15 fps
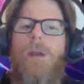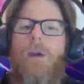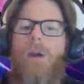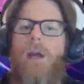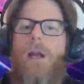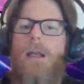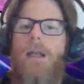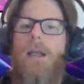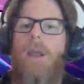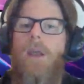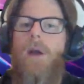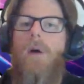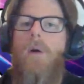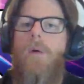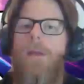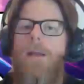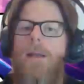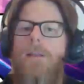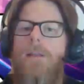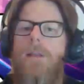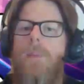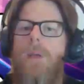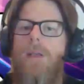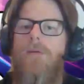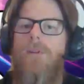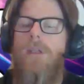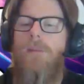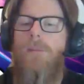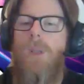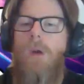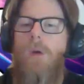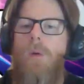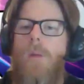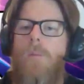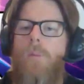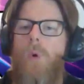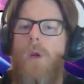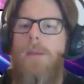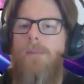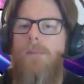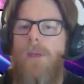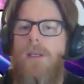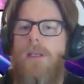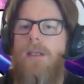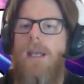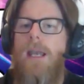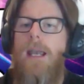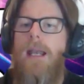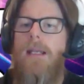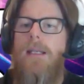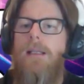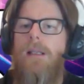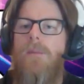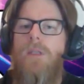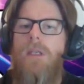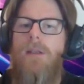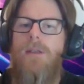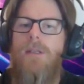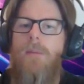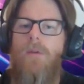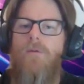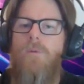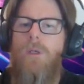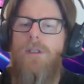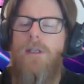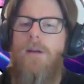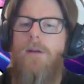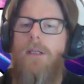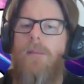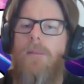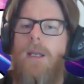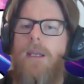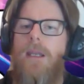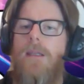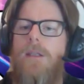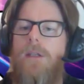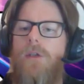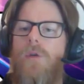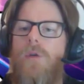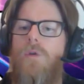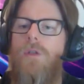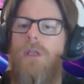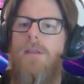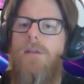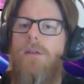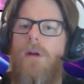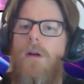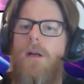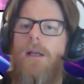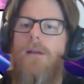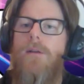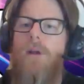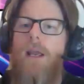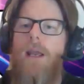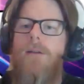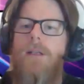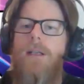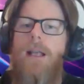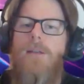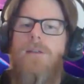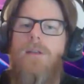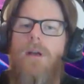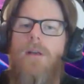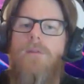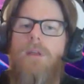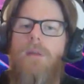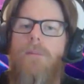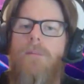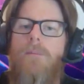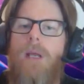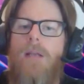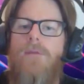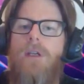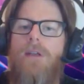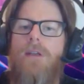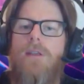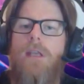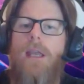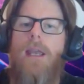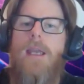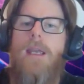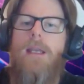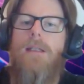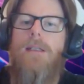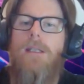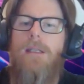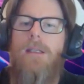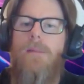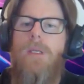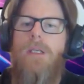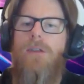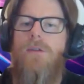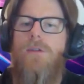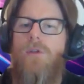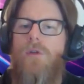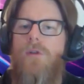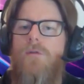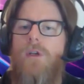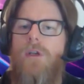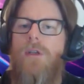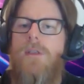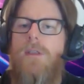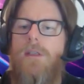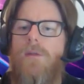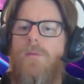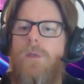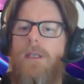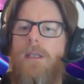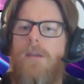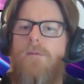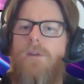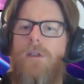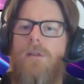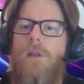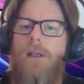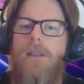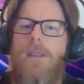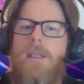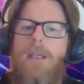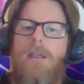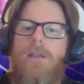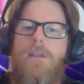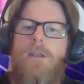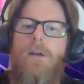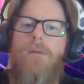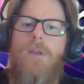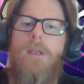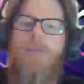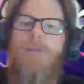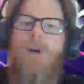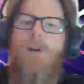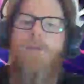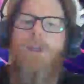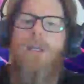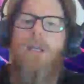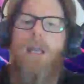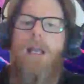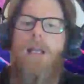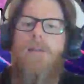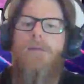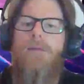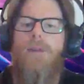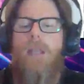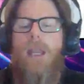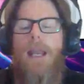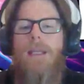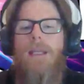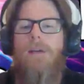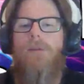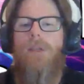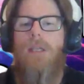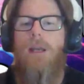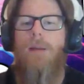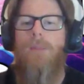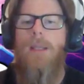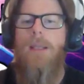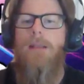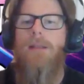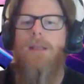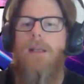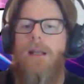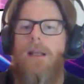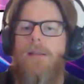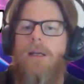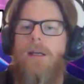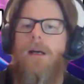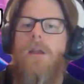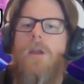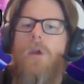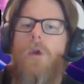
Anyhow, that's the beat for this BlockWeb week and a glimpse into some of what's currently making the news inside, around, and outside of the metaverse and in the Meatsuitaverse this week. If you'd like to get yourself involved in any of the Upland Down Under